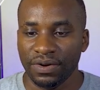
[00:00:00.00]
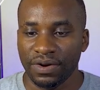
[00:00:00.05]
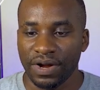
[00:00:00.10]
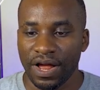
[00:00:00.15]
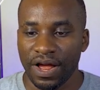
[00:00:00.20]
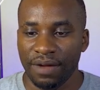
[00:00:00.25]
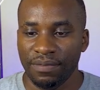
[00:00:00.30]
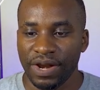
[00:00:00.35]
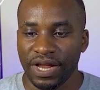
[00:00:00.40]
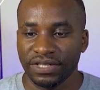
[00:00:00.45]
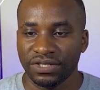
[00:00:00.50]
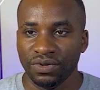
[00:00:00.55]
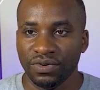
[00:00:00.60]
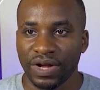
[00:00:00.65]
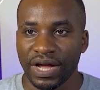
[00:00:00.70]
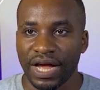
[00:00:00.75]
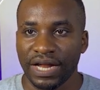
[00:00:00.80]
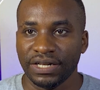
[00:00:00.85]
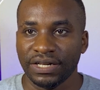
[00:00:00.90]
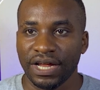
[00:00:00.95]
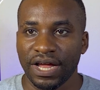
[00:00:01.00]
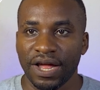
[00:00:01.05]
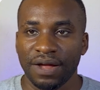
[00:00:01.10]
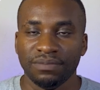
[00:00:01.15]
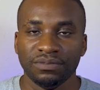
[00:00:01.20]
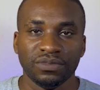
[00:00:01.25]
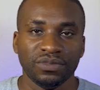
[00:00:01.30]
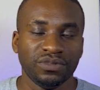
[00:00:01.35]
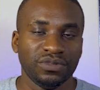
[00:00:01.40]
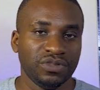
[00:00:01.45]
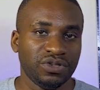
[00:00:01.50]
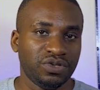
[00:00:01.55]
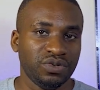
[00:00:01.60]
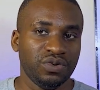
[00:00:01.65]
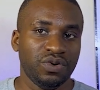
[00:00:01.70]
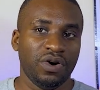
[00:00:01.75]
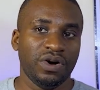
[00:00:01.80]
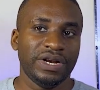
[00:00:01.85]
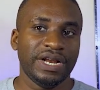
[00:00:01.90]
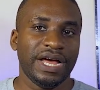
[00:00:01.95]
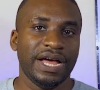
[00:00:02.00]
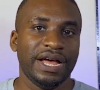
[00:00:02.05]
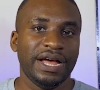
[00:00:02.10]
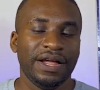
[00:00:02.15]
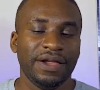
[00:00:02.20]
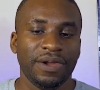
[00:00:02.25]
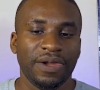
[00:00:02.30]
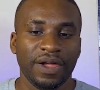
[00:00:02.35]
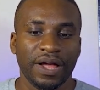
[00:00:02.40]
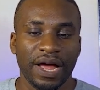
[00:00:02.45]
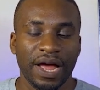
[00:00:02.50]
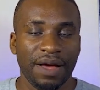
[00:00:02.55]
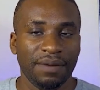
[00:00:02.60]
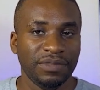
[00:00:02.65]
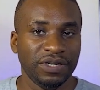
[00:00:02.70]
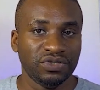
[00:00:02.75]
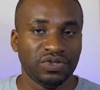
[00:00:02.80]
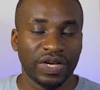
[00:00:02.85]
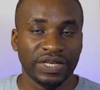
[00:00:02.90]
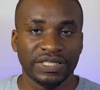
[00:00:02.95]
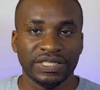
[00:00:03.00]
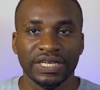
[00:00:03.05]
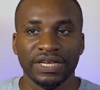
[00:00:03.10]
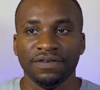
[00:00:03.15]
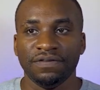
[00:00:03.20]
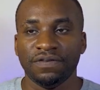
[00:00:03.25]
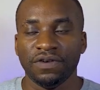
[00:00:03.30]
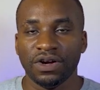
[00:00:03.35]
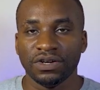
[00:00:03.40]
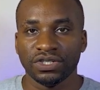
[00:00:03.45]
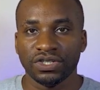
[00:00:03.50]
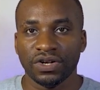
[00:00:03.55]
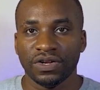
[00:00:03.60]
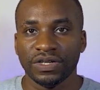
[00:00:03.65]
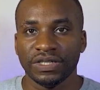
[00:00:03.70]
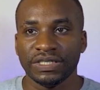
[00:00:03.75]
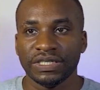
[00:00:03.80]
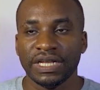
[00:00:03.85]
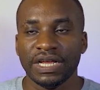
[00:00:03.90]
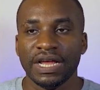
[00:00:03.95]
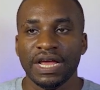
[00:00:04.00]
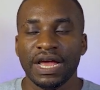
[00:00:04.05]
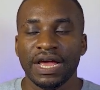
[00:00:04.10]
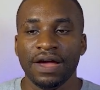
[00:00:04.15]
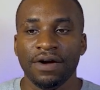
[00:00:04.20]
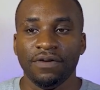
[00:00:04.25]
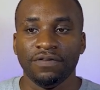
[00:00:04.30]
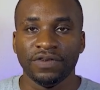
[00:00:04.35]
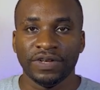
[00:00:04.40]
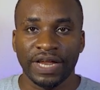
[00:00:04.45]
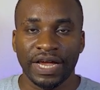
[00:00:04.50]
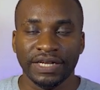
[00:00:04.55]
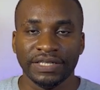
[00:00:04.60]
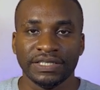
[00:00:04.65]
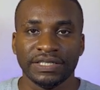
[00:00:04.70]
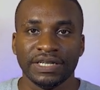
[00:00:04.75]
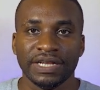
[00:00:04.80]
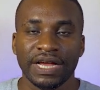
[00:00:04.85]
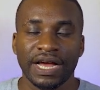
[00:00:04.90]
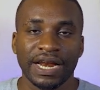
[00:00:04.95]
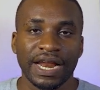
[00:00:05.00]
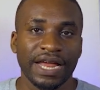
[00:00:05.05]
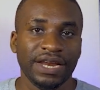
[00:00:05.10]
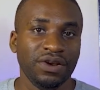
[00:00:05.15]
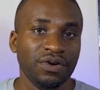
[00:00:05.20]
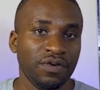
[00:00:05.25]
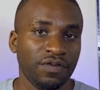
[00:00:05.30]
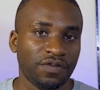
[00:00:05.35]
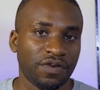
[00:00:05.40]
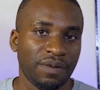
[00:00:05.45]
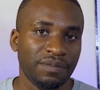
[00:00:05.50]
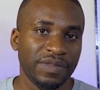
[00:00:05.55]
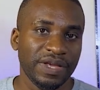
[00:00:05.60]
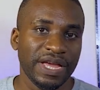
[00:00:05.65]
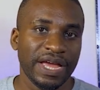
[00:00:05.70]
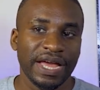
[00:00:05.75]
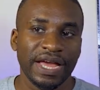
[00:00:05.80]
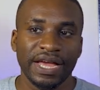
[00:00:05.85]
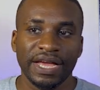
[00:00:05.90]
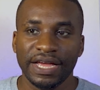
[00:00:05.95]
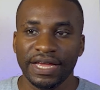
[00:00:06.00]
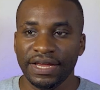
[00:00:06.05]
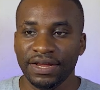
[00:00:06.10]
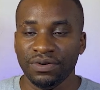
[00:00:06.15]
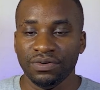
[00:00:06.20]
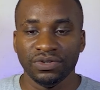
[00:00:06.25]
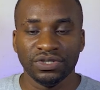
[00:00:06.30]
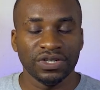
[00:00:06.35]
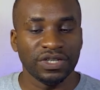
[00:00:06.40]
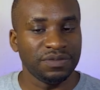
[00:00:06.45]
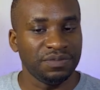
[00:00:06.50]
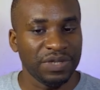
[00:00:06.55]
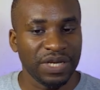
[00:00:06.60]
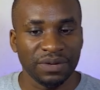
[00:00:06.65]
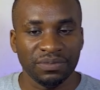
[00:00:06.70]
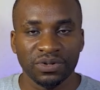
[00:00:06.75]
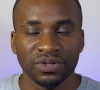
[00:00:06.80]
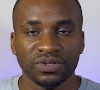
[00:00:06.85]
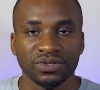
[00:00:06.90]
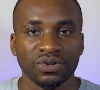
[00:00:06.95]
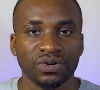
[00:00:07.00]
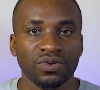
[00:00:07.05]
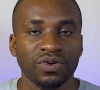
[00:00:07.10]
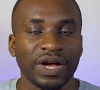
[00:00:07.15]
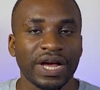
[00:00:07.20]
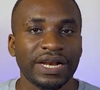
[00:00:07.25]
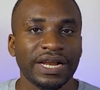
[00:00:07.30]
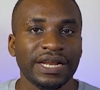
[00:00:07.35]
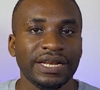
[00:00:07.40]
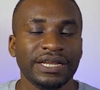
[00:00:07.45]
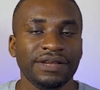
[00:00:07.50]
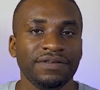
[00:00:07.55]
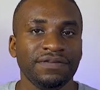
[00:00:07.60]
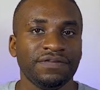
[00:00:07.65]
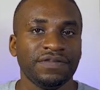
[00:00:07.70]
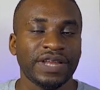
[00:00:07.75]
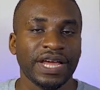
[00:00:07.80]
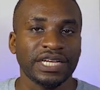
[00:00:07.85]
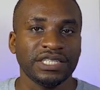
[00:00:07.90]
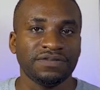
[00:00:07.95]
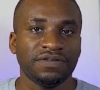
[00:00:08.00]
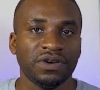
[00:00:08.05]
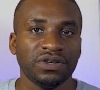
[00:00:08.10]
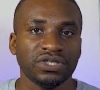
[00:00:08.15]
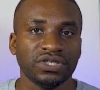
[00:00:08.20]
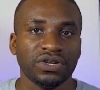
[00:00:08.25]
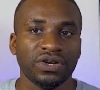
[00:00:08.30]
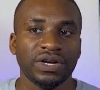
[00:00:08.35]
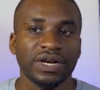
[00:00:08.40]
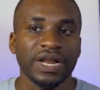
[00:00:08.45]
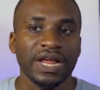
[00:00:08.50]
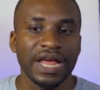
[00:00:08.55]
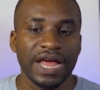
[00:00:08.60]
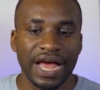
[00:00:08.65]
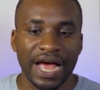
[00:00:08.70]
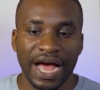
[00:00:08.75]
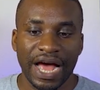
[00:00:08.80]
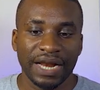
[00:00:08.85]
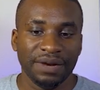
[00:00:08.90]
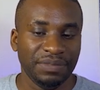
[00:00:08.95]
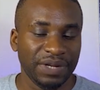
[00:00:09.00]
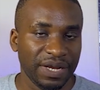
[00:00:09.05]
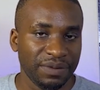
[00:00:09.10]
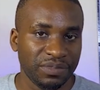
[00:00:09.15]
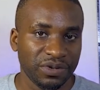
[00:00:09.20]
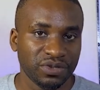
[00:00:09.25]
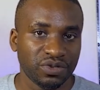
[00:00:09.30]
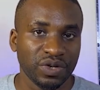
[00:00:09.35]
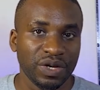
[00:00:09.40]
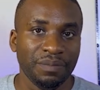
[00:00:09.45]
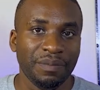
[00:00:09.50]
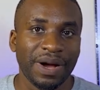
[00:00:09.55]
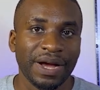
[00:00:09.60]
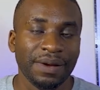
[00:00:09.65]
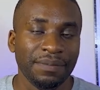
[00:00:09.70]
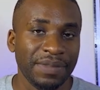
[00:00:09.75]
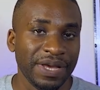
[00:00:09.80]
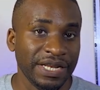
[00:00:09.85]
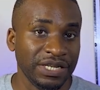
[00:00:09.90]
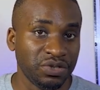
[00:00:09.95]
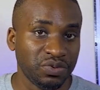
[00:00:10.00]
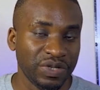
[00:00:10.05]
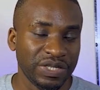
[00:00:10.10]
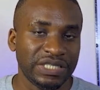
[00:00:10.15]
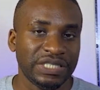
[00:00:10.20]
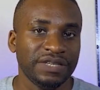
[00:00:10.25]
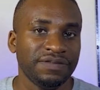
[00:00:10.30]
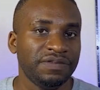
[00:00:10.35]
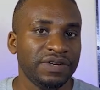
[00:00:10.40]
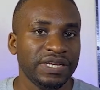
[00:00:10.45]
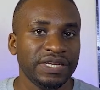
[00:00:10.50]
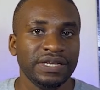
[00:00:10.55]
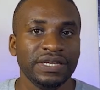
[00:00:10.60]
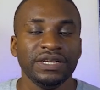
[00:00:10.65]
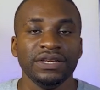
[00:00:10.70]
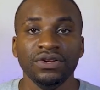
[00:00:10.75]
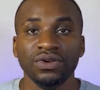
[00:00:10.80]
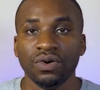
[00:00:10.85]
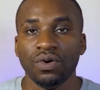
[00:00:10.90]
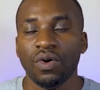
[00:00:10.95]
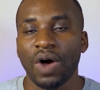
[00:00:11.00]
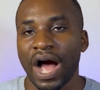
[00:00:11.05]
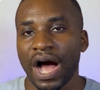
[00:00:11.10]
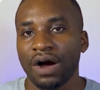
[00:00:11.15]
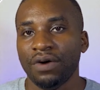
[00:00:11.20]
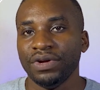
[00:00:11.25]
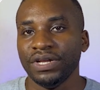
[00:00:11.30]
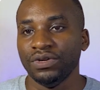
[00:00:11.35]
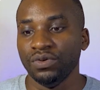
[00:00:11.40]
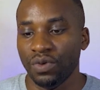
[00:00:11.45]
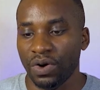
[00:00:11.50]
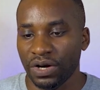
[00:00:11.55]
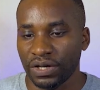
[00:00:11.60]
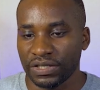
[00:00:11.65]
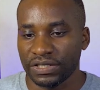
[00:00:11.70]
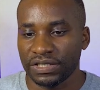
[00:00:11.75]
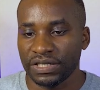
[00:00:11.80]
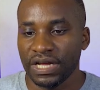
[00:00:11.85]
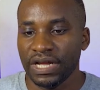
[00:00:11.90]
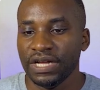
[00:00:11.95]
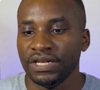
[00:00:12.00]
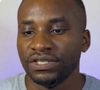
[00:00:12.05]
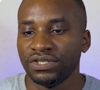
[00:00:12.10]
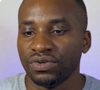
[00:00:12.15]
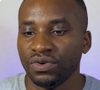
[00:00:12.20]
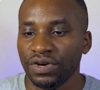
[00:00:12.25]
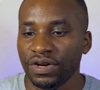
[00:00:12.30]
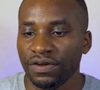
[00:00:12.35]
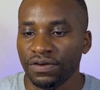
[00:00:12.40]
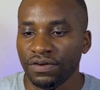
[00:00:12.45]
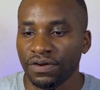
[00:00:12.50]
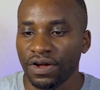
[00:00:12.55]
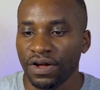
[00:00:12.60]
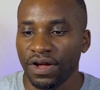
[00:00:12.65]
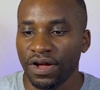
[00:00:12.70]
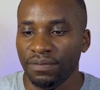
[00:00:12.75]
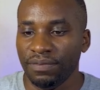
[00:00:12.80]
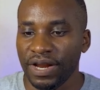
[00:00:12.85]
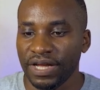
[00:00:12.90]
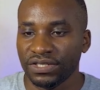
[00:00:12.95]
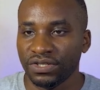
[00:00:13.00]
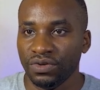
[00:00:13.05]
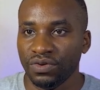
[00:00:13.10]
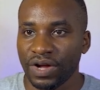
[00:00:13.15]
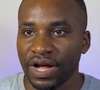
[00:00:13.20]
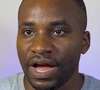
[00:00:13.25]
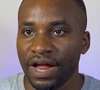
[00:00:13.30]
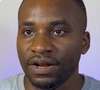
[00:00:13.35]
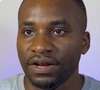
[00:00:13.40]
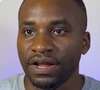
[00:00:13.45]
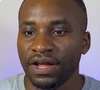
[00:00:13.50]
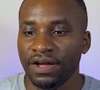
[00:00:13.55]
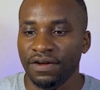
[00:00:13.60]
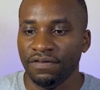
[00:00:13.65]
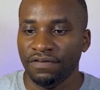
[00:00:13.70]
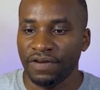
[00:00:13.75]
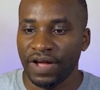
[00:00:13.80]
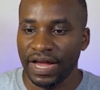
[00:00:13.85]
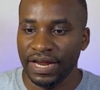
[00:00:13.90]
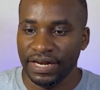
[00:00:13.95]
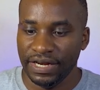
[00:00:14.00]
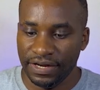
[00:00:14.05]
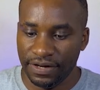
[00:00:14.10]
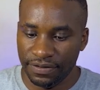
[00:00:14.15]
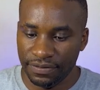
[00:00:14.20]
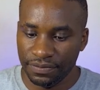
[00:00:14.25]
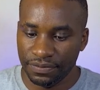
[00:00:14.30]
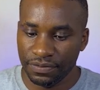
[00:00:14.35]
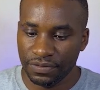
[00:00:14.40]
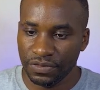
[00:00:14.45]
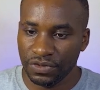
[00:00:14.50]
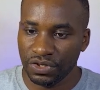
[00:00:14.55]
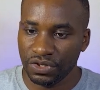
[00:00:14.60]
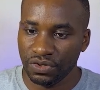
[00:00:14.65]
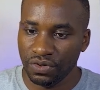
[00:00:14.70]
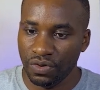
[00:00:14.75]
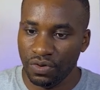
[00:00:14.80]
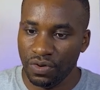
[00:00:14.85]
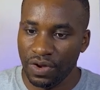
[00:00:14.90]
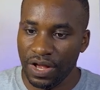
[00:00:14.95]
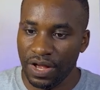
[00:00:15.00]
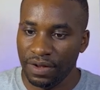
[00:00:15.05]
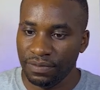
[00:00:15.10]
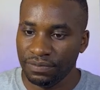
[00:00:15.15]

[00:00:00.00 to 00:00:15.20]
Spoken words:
let's look at two other interesting functions of text, and I know from here you'll just be able to look at any text function and be able to intuitively know how it works. So let's look at find. So